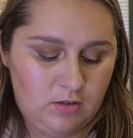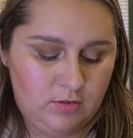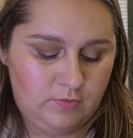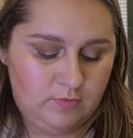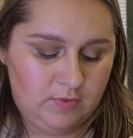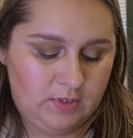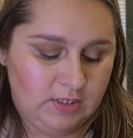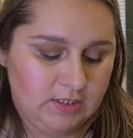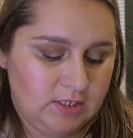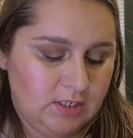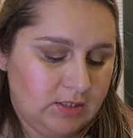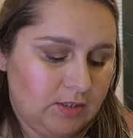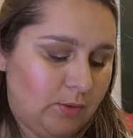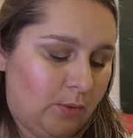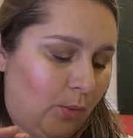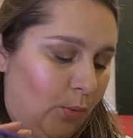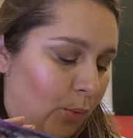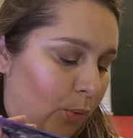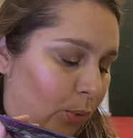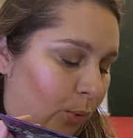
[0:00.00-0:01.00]
It
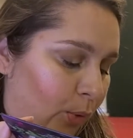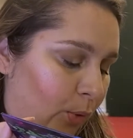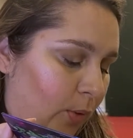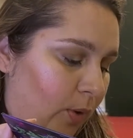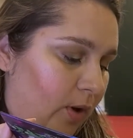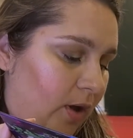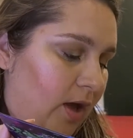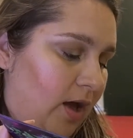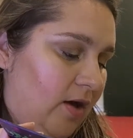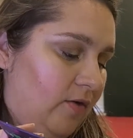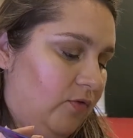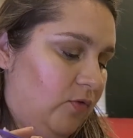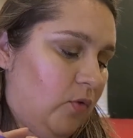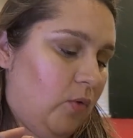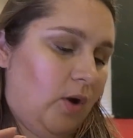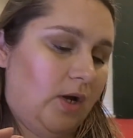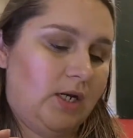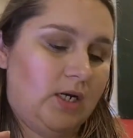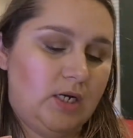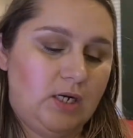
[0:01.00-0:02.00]
doesn't have
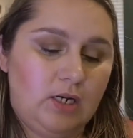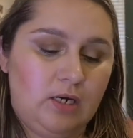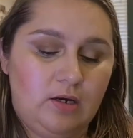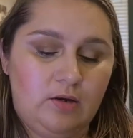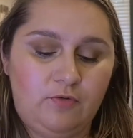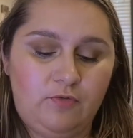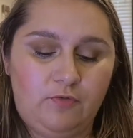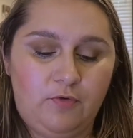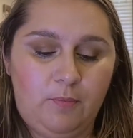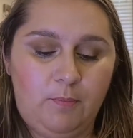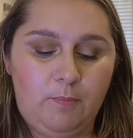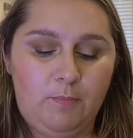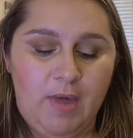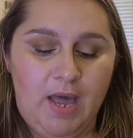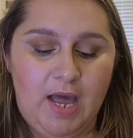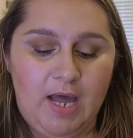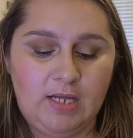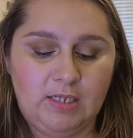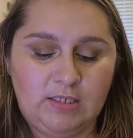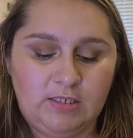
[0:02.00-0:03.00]
quite enough
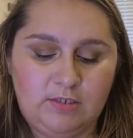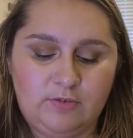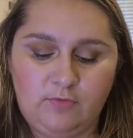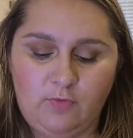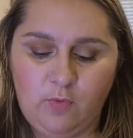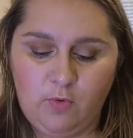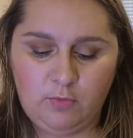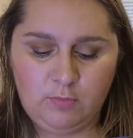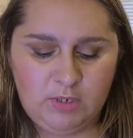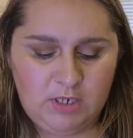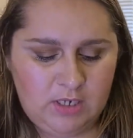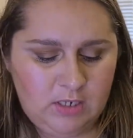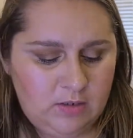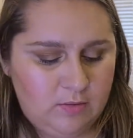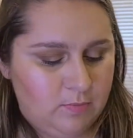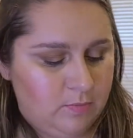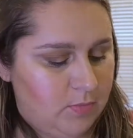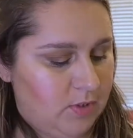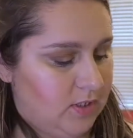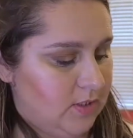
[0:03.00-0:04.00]
mattes for
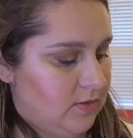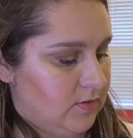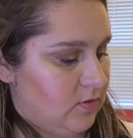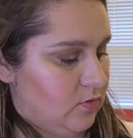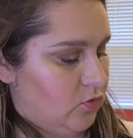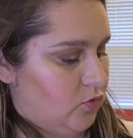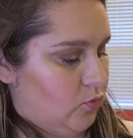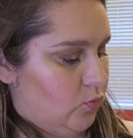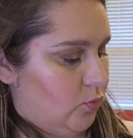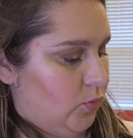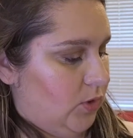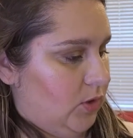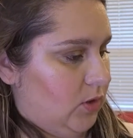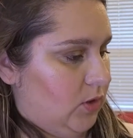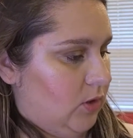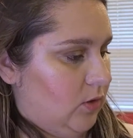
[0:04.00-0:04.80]
me because there's really